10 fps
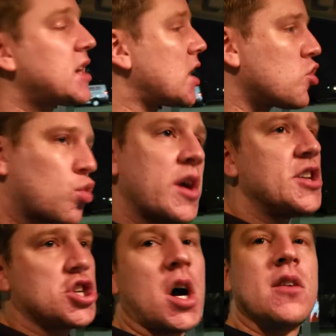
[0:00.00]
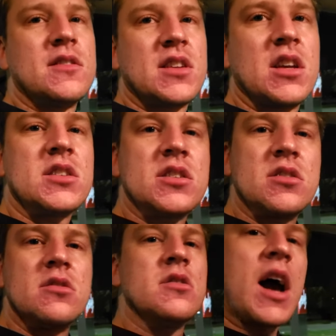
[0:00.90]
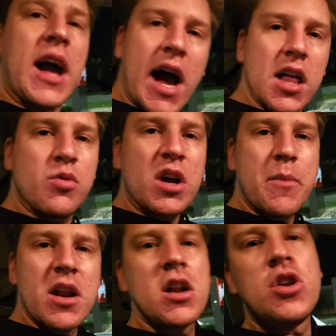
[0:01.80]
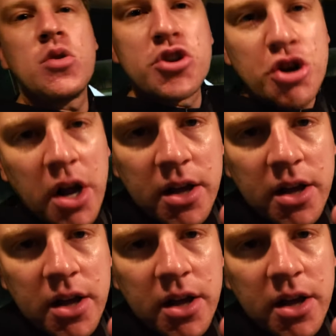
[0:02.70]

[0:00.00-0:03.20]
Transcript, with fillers: got a great chocolate taste. I highly recommend it, and you can try